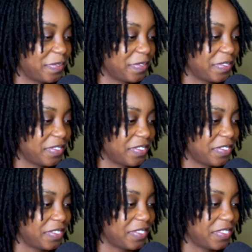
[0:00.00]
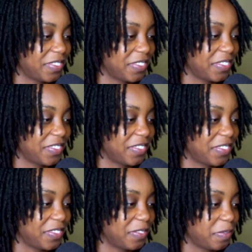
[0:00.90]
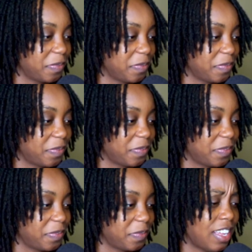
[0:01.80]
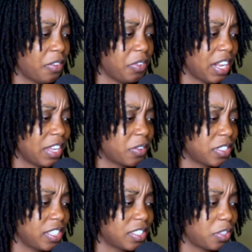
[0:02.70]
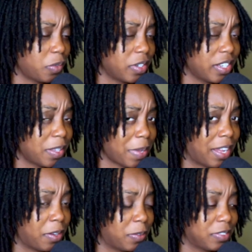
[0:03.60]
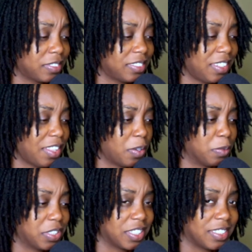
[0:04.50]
I feel like Chrissy is luring him out in the ocean.